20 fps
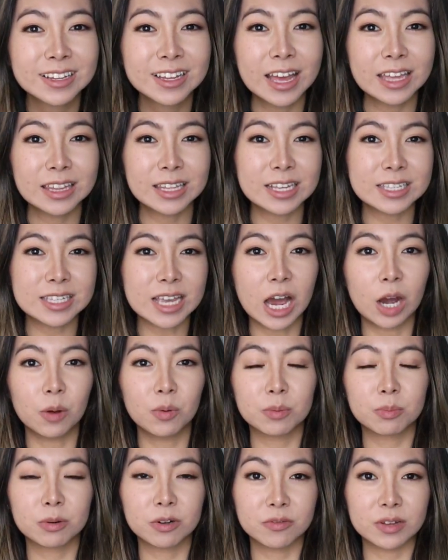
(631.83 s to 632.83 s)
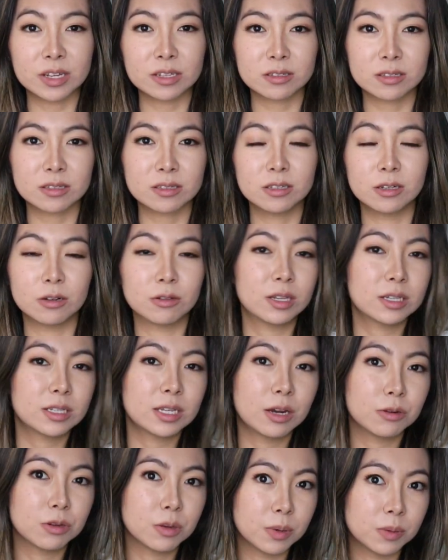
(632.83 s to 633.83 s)
And that's how it prevents, you know, that's
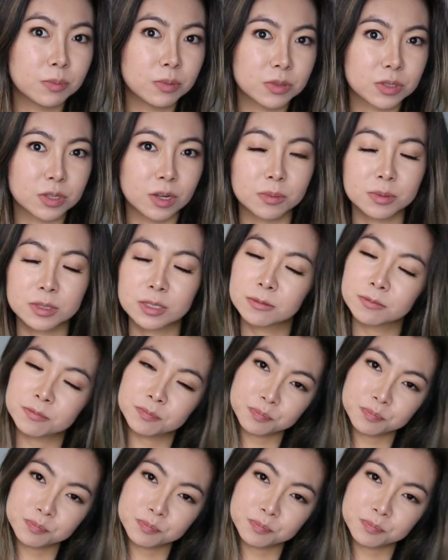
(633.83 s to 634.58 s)
how your pimple stops.